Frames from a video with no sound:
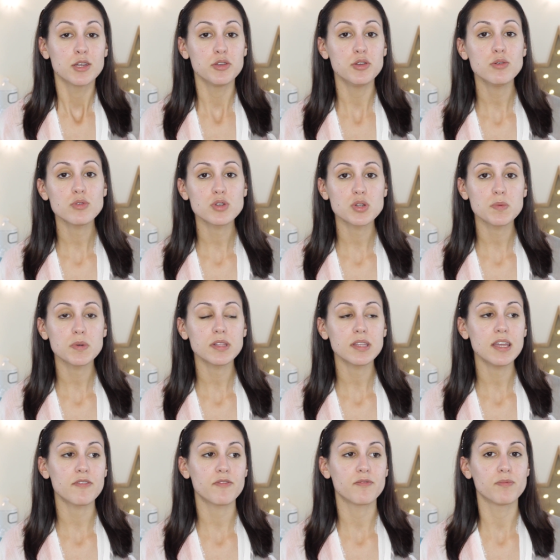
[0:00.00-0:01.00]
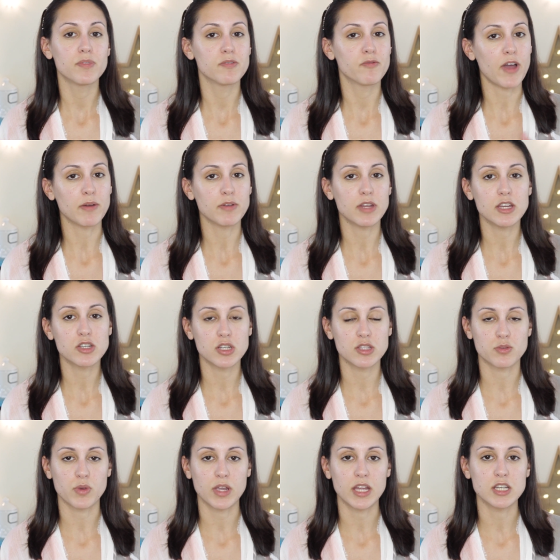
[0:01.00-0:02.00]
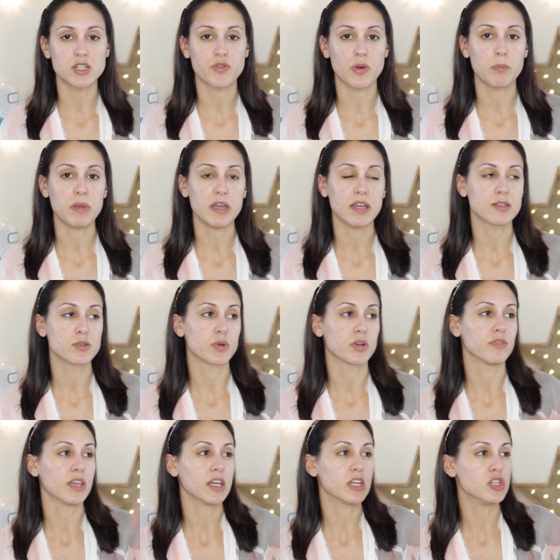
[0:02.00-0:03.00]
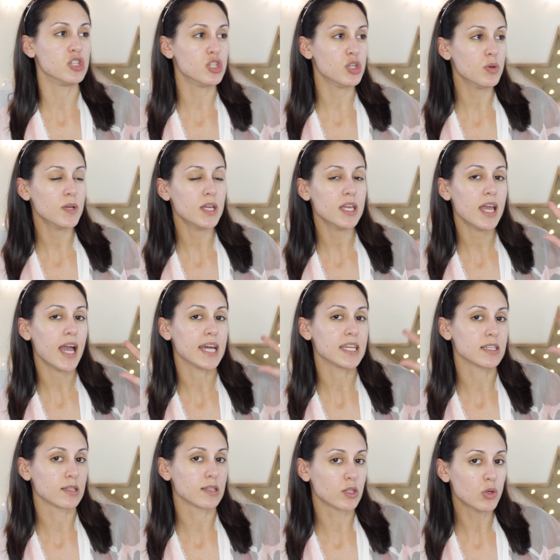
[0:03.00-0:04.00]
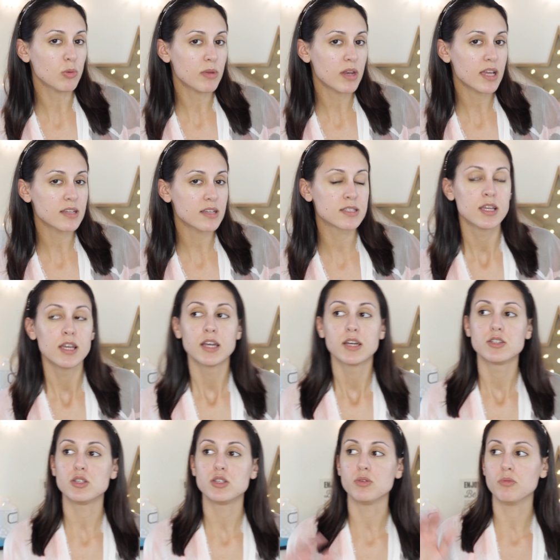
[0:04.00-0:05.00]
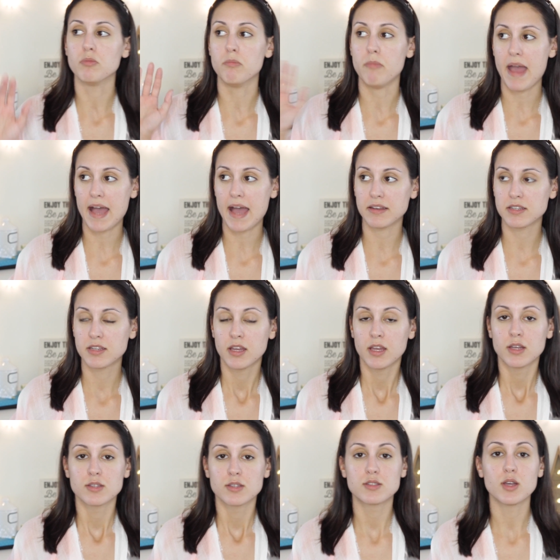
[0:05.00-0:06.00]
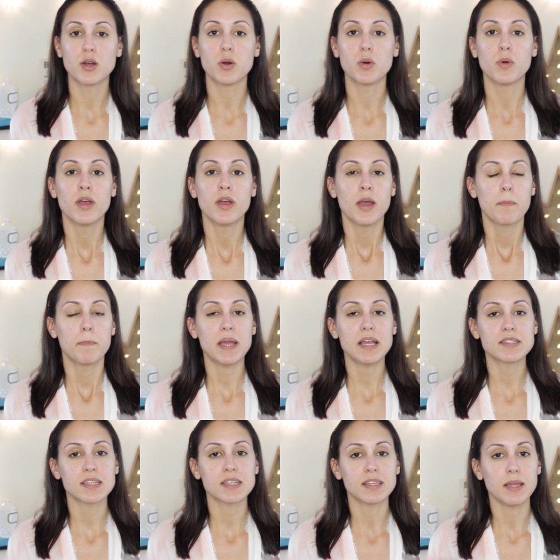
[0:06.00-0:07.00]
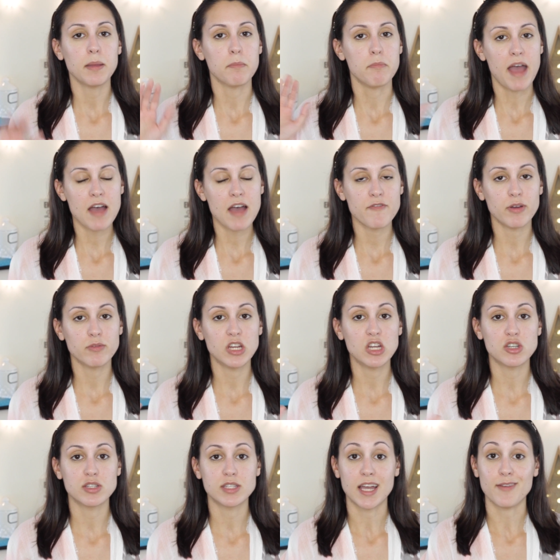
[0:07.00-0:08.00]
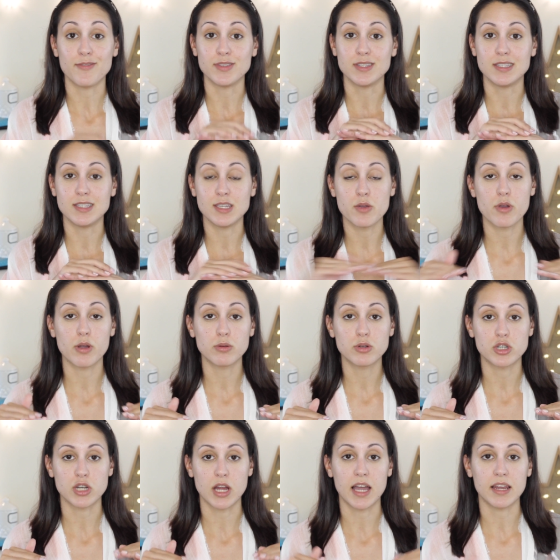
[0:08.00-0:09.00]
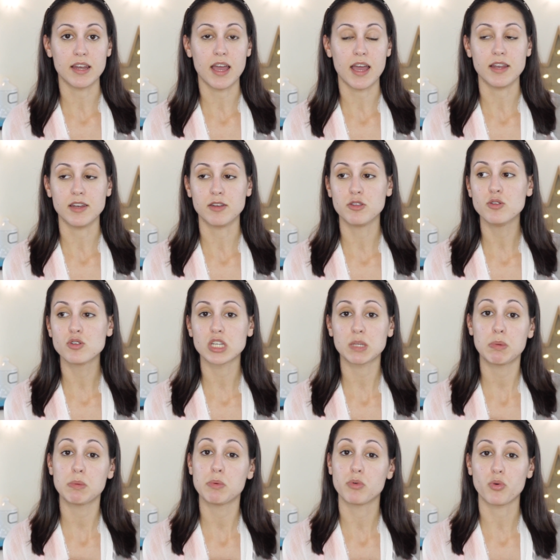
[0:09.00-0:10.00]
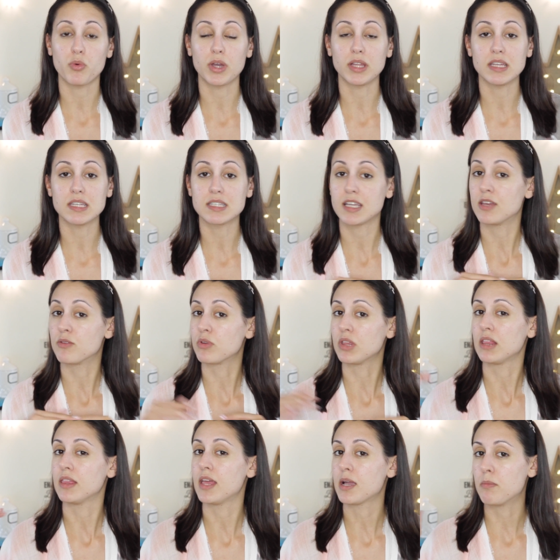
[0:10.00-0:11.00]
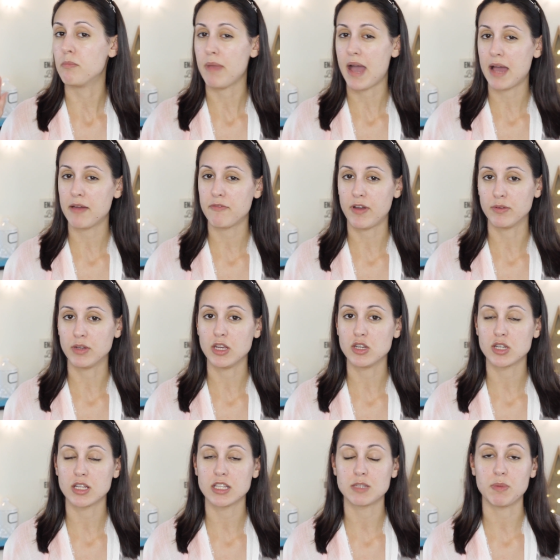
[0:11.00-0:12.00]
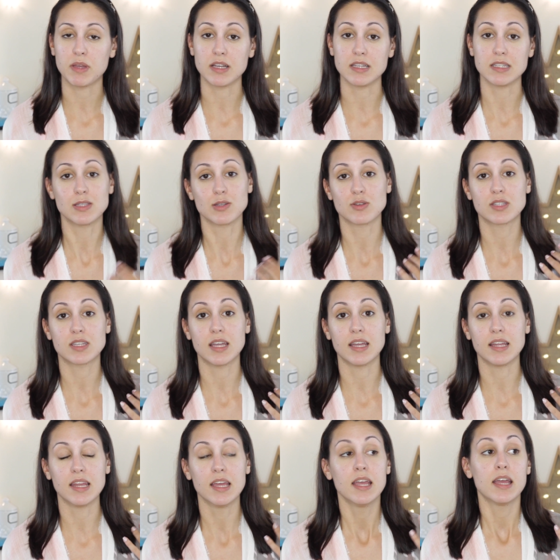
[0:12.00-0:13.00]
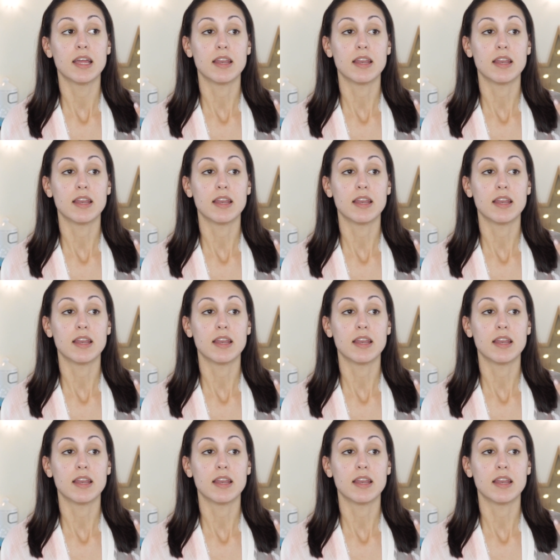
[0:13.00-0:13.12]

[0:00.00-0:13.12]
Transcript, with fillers: Usually foundations range from being sort of like dewy and luminous to matte. So basically matte foundations have zero shine, and usually people with oily skin really like matte foundations because their skin